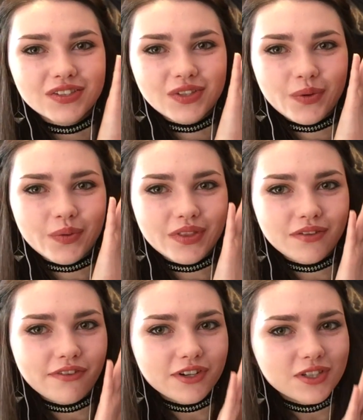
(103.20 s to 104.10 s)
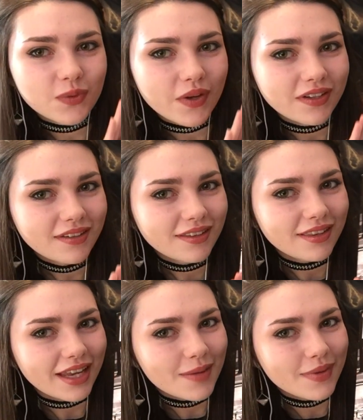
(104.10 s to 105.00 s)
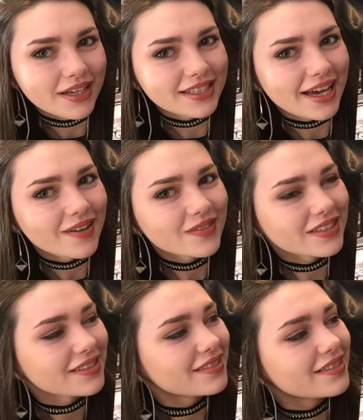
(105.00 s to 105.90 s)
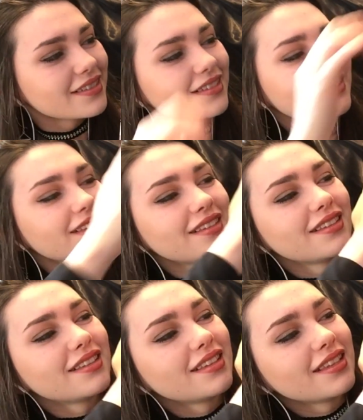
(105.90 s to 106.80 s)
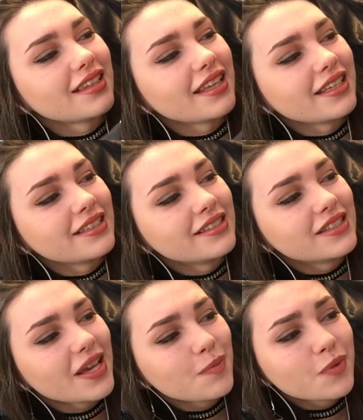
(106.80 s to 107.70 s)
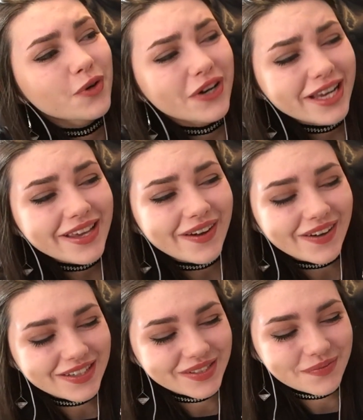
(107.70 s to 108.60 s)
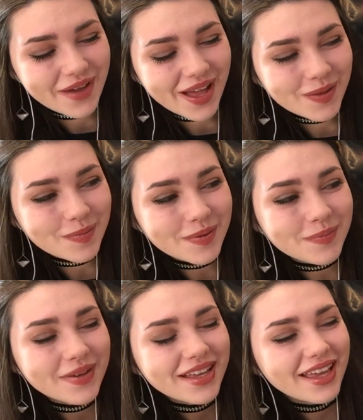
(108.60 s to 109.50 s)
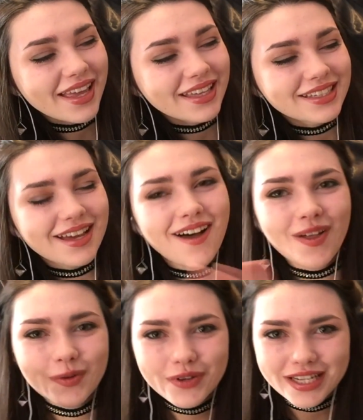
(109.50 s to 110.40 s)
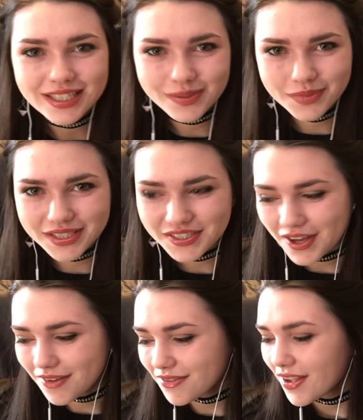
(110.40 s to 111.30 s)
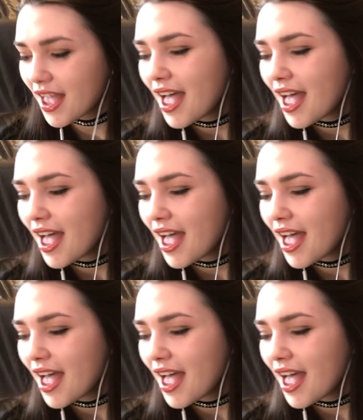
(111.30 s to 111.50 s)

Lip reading: So the first one that I picked out is a pretty awesome album, and I'll read some stuff.